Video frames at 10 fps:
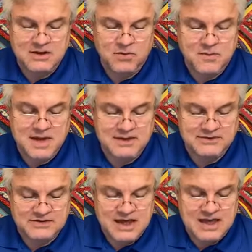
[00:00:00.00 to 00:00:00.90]
to remain
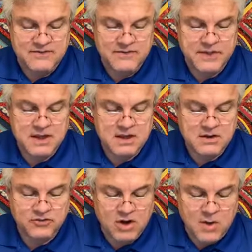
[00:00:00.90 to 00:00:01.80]
safe,
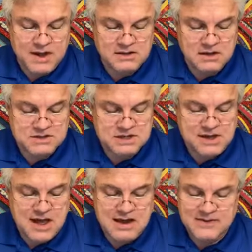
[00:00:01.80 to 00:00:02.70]
drawing close to
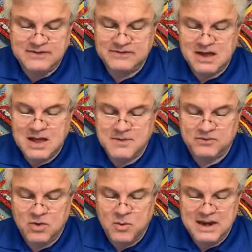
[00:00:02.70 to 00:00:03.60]
God at this time
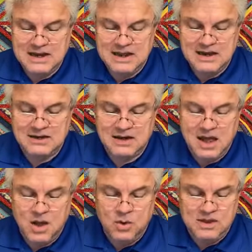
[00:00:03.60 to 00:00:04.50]
is what we need to
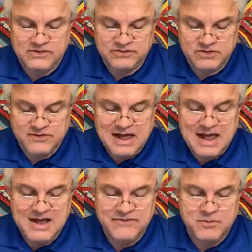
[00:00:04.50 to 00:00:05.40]
not only
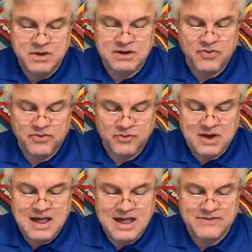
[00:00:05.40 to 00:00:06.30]
survive, but to
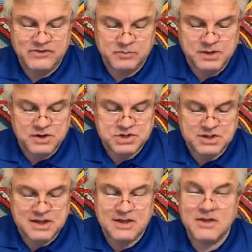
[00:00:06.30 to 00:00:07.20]
thrive
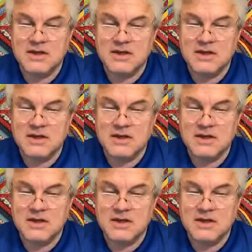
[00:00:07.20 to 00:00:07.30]
spiritually.